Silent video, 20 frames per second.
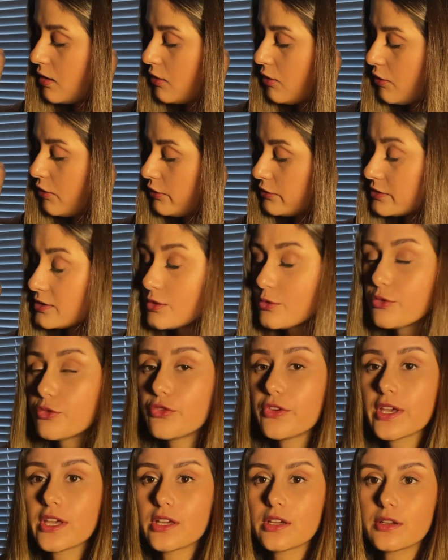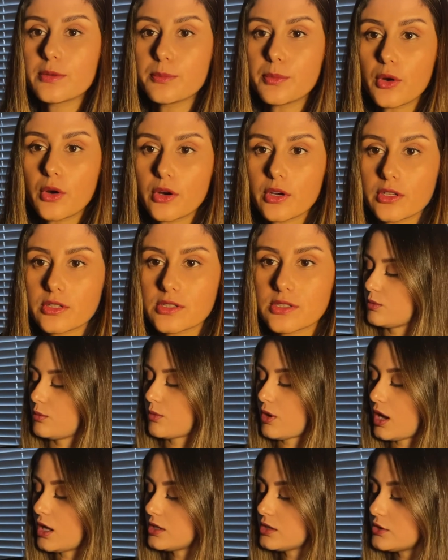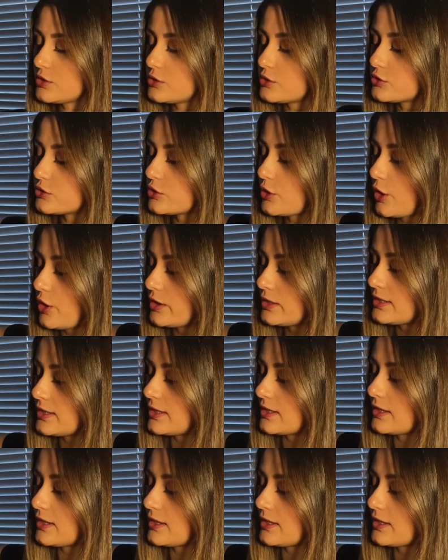on the fingerboard. While you're turning